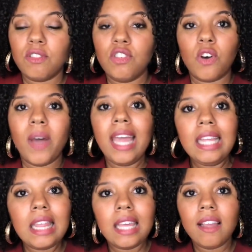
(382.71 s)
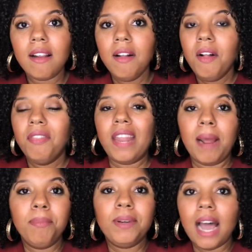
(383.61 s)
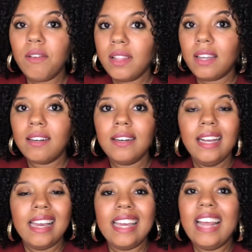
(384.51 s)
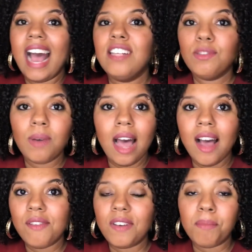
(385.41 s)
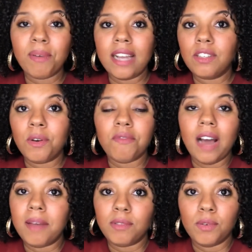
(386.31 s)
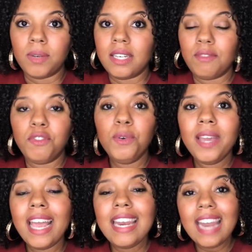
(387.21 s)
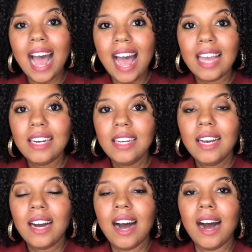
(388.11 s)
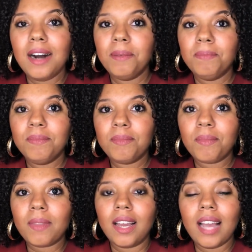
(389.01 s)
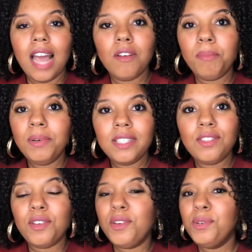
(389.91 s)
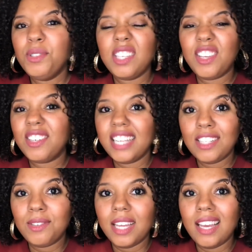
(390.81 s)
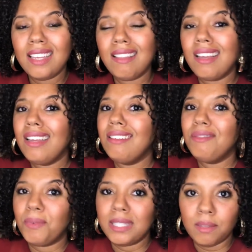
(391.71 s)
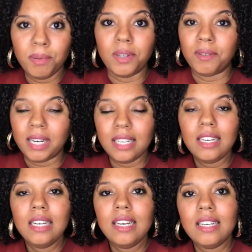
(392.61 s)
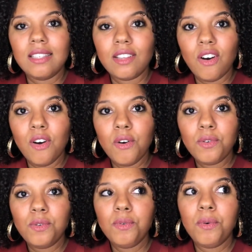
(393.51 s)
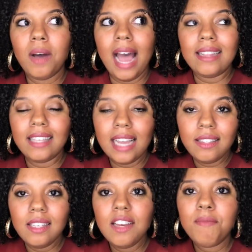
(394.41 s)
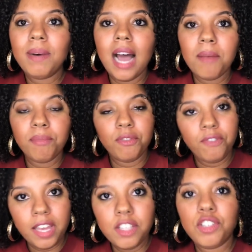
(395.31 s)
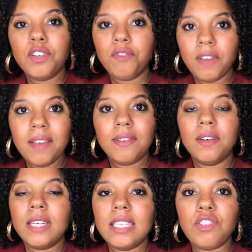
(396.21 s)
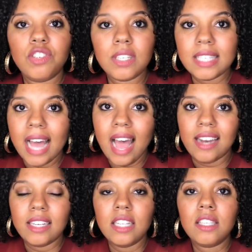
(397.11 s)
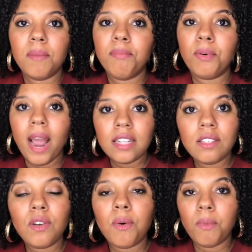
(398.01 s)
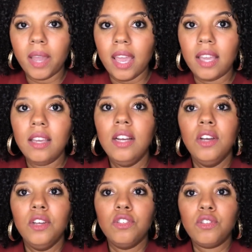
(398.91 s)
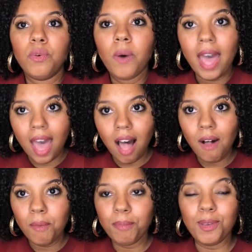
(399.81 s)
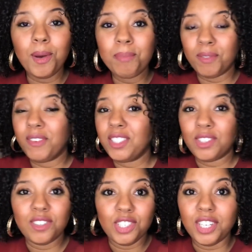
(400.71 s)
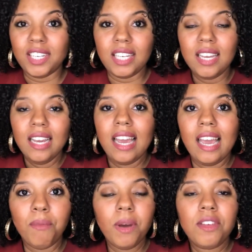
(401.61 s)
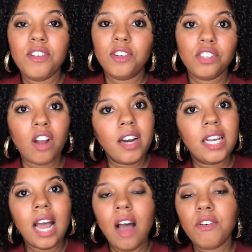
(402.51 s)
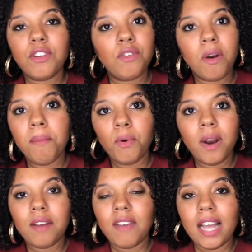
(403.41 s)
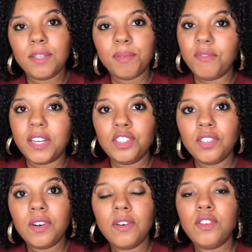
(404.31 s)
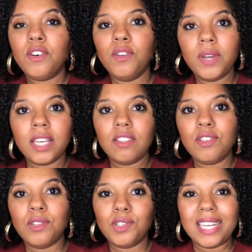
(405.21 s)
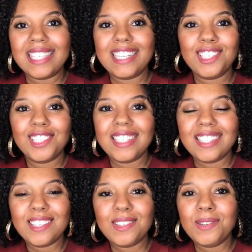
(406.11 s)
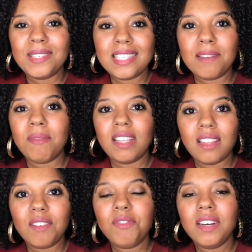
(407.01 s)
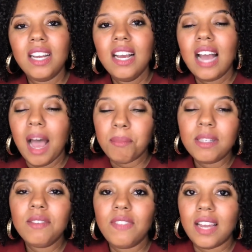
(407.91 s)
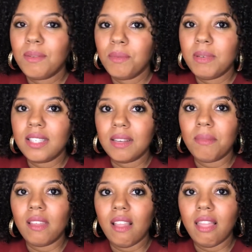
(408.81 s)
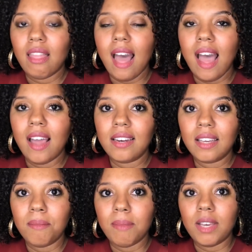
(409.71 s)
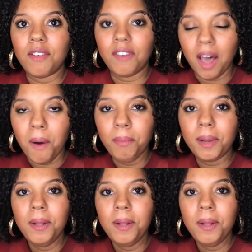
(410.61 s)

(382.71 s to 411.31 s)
So anything that I put out there, it has to have a practical vibe to it. If you cannot kind of put it to use in your day-to-day, then what's the point, right? So the idea behind proFAITHsional Favor is just that it's a practical way to help your professional journey. Whether you're starting out or you're a more advanced professional, you're looking to transition into doing something different, I believe that it will be something that can be of help.